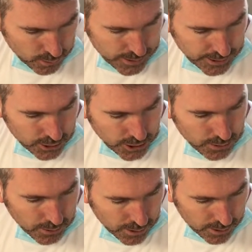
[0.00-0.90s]

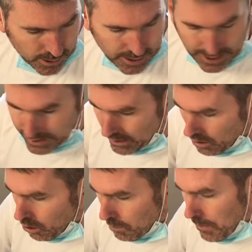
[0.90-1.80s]
22, and
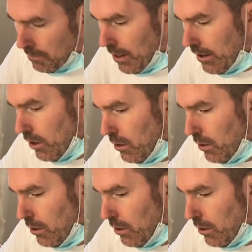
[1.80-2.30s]
it'll all be brand new